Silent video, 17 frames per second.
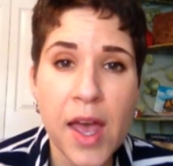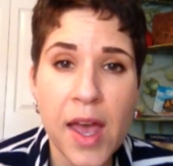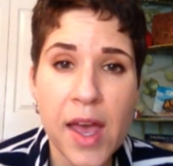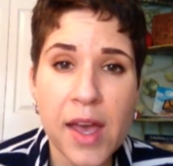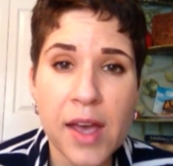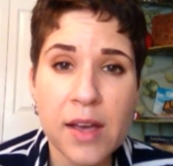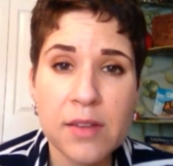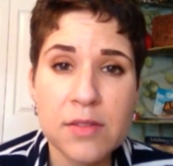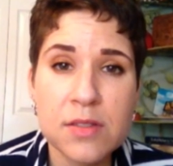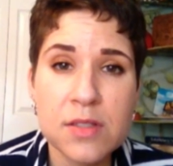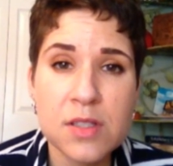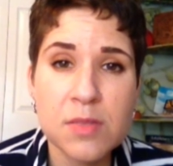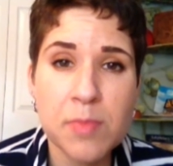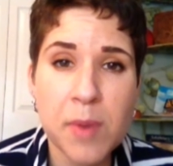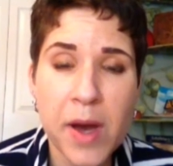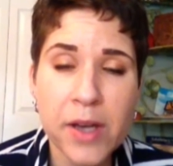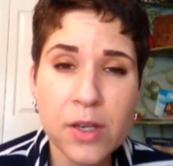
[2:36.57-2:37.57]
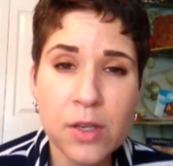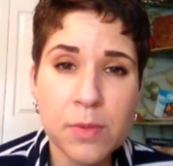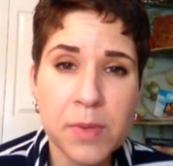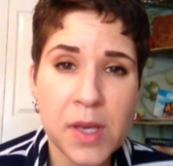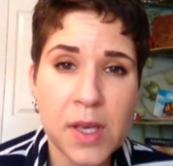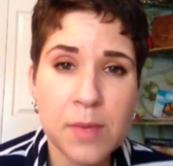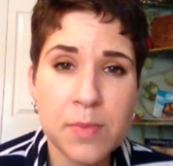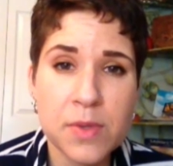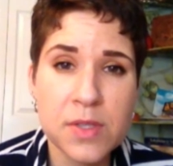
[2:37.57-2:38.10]
And spider
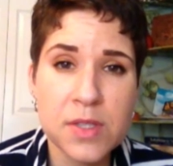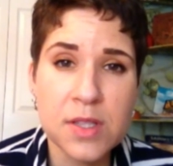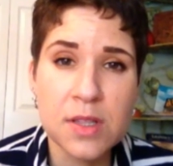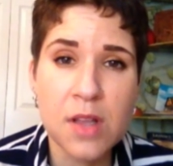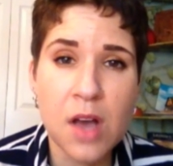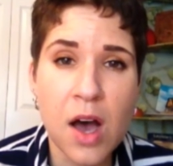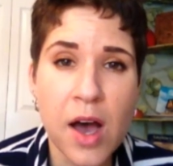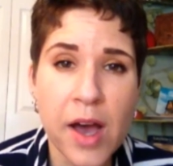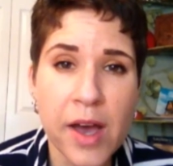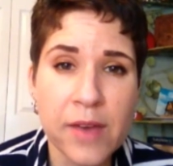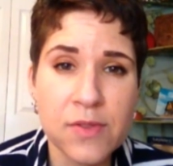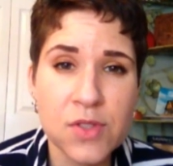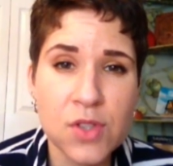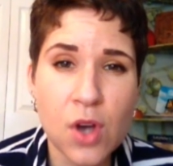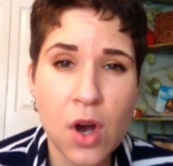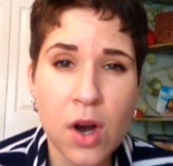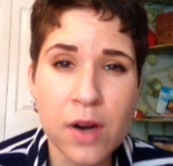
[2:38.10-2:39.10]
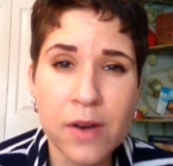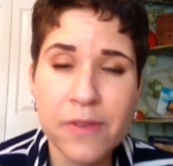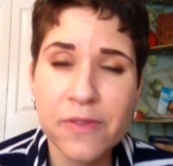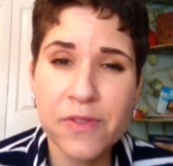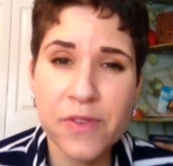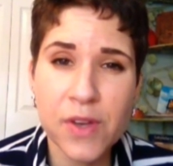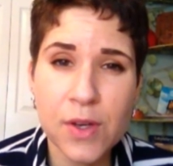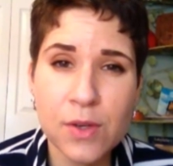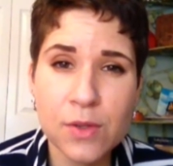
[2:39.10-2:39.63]
people's lives are
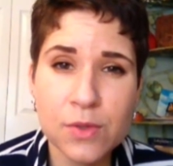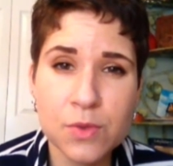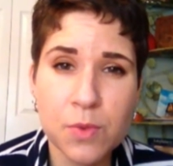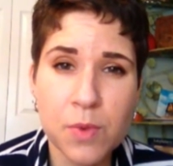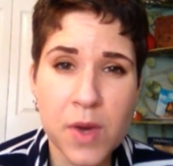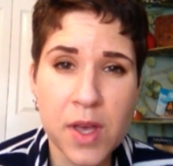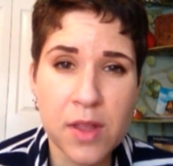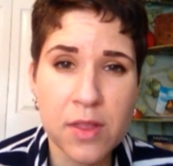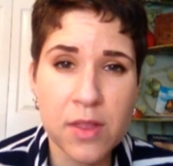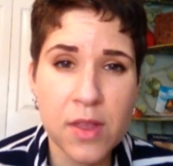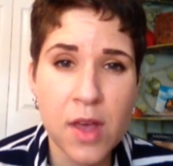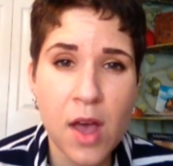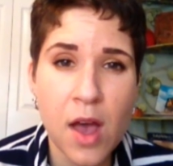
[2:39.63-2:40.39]
filled with